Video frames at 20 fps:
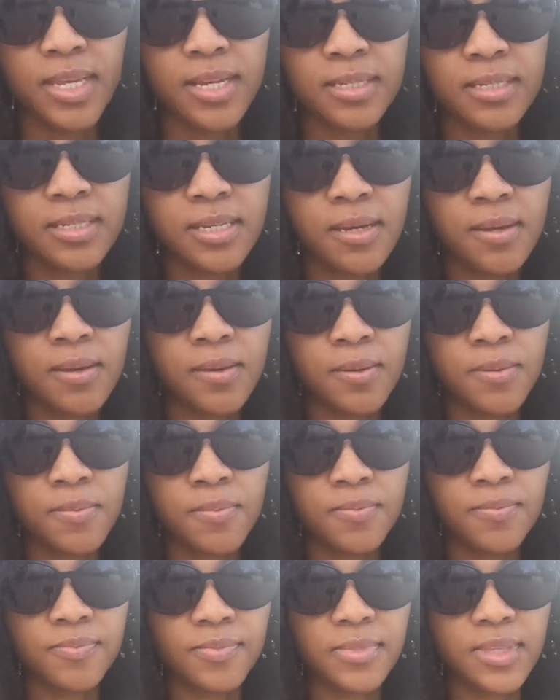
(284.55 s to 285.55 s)
some
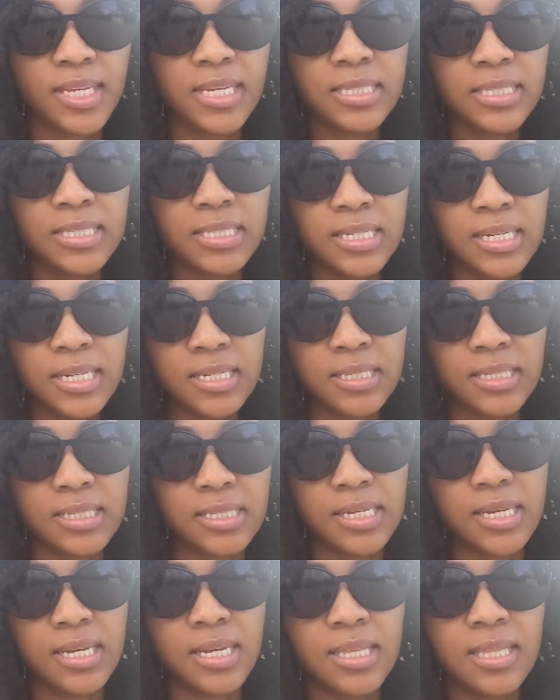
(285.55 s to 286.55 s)
incidents
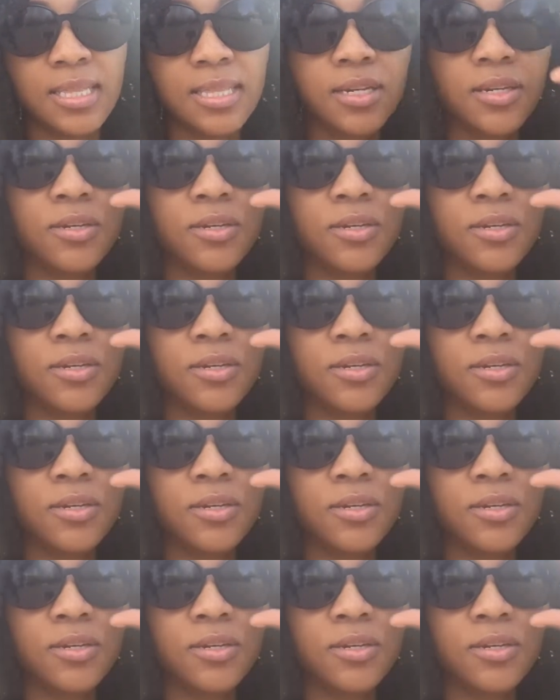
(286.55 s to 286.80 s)
in the